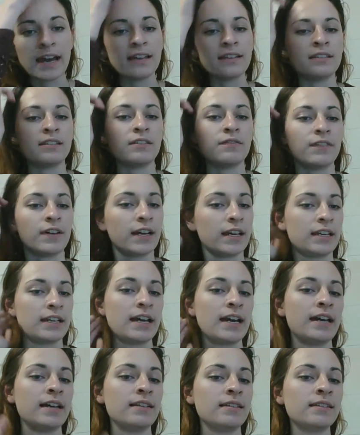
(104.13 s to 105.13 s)
is defined
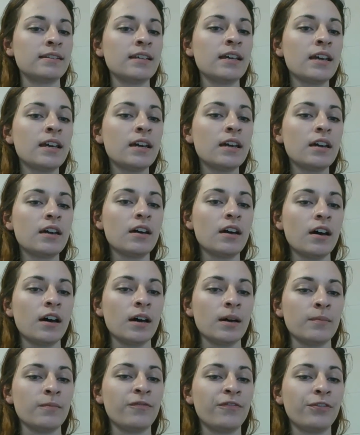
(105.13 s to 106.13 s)
as
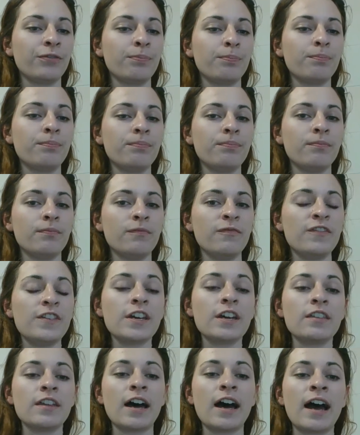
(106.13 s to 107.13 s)
um,
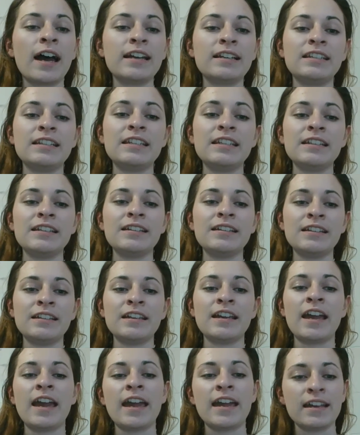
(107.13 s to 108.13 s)
via the IDEA,
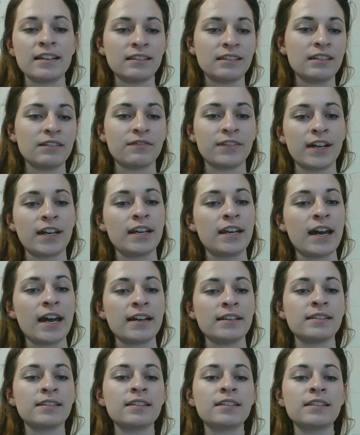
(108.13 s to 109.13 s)
it's defined
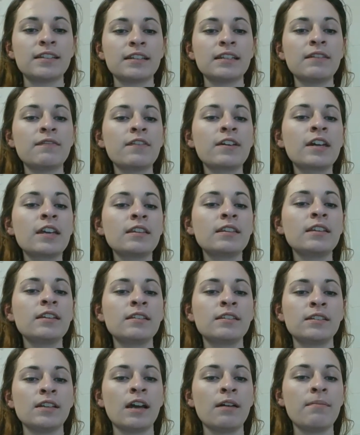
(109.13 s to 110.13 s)
as significantly
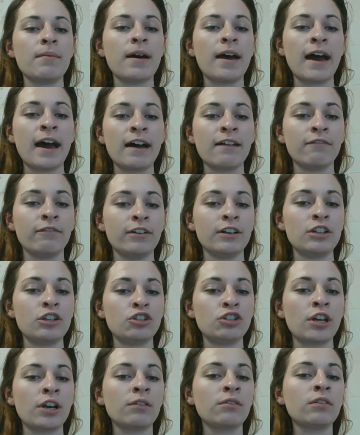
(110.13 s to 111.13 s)

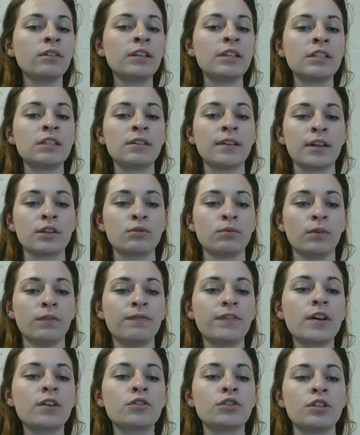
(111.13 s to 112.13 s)
sub-average general intellectual
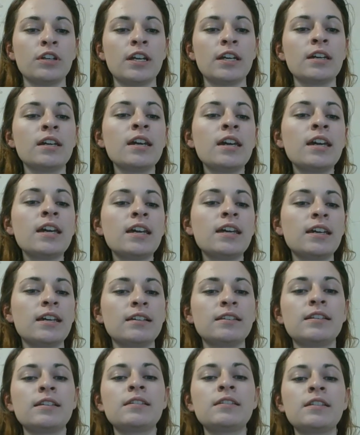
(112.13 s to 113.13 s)
functioning
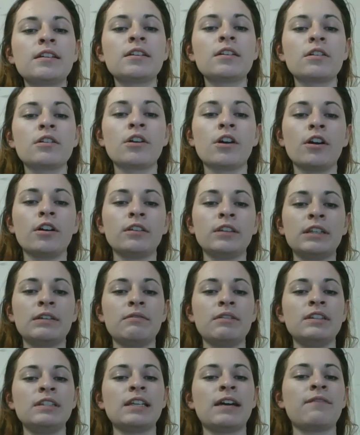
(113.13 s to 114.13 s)
existing concurrently
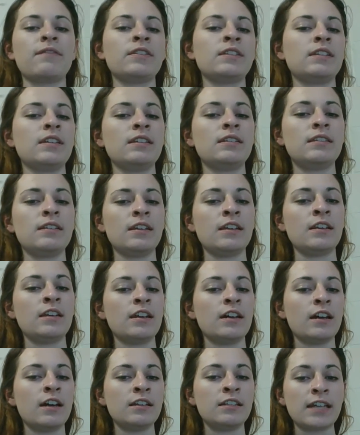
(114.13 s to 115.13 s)
with deficits
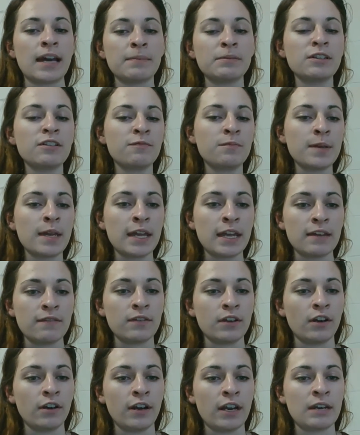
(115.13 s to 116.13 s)
in adaptive
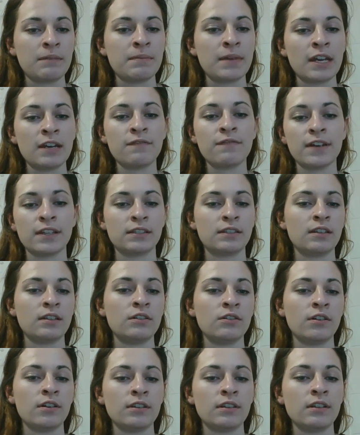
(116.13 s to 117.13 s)
behavior and
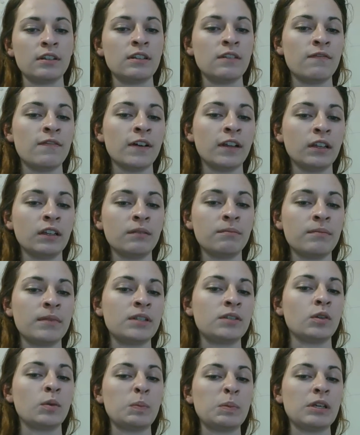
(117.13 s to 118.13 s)
manifested during the
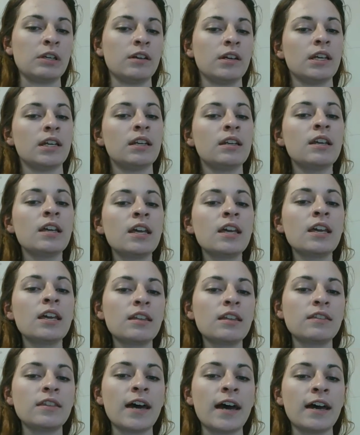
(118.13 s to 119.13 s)
developmental period
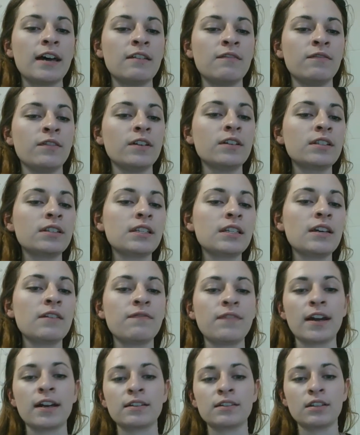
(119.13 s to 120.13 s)
that adversely
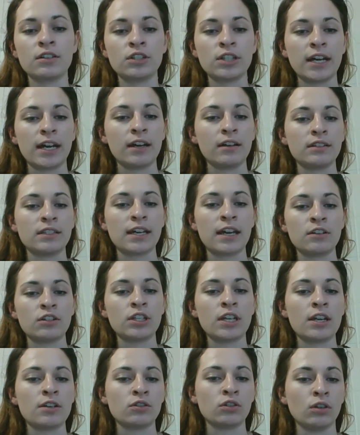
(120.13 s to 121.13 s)
affects a child's
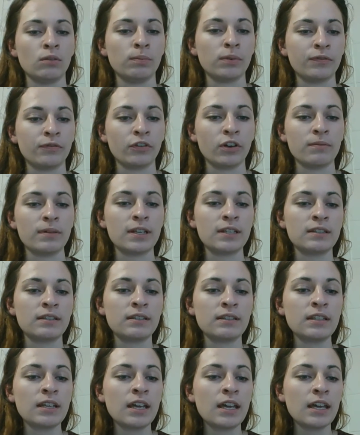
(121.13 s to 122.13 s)
educational
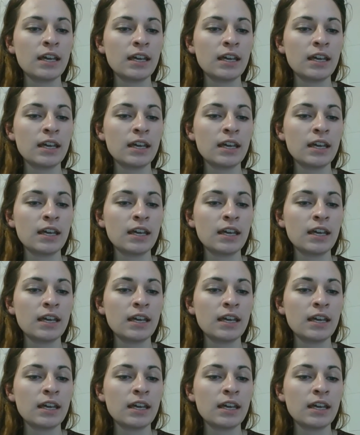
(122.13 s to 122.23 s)
performance.